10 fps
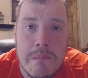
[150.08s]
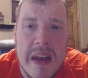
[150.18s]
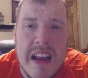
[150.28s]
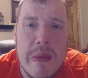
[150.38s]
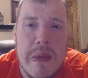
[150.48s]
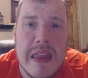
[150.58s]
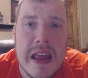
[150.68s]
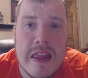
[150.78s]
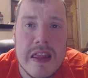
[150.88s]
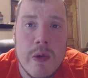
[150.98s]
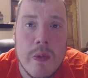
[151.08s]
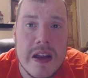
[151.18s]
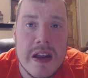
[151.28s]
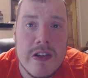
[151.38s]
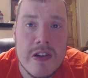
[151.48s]
makes me think they're
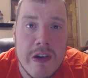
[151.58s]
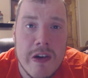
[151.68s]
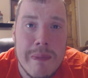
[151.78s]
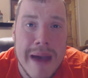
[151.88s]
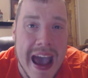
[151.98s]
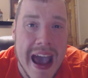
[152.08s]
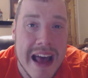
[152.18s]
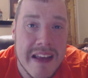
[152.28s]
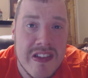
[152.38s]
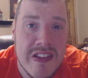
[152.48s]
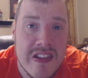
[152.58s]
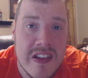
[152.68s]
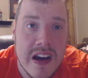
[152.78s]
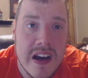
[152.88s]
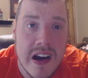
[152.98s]
willing to look
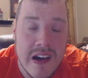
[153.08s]
past